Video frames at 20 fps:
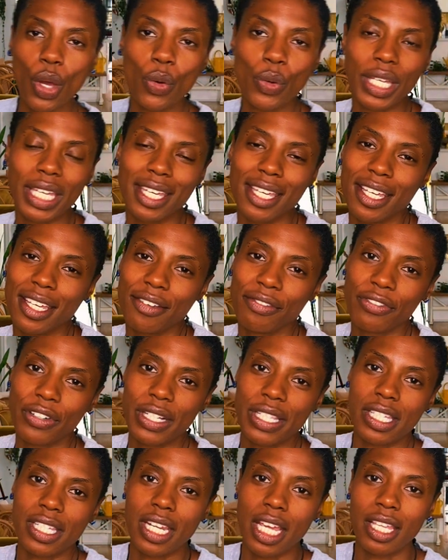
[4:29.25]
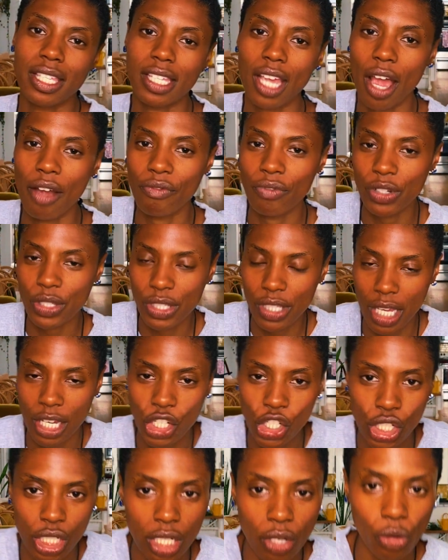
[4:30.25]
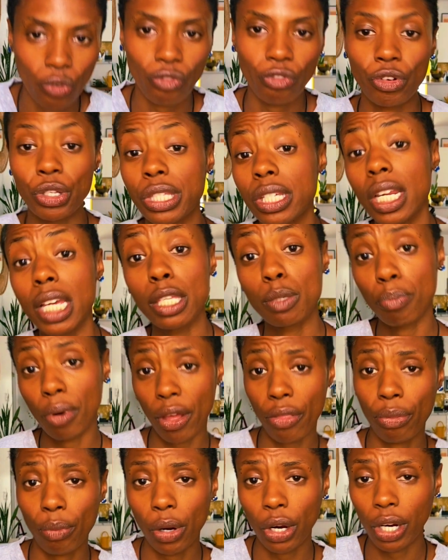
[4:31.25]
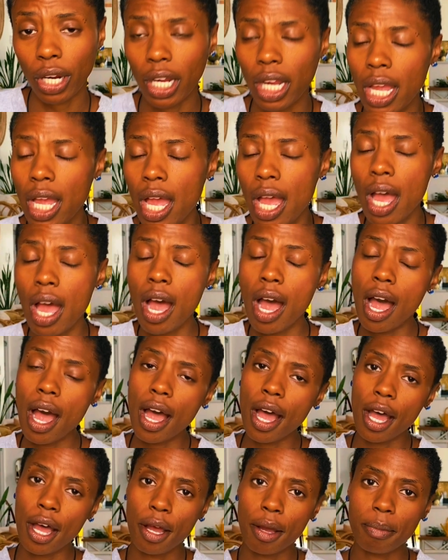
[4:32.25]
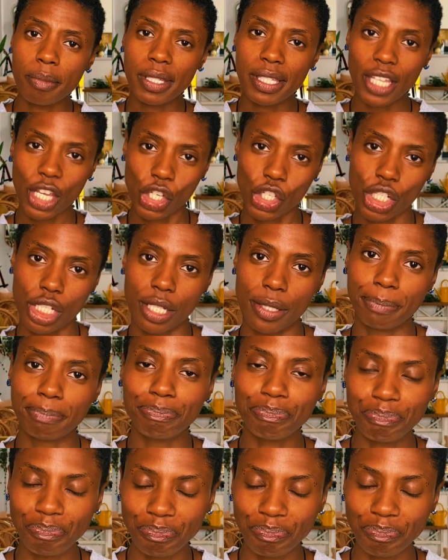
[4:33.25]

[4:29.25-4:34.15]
key for today's conversation, or for today's breathwork session.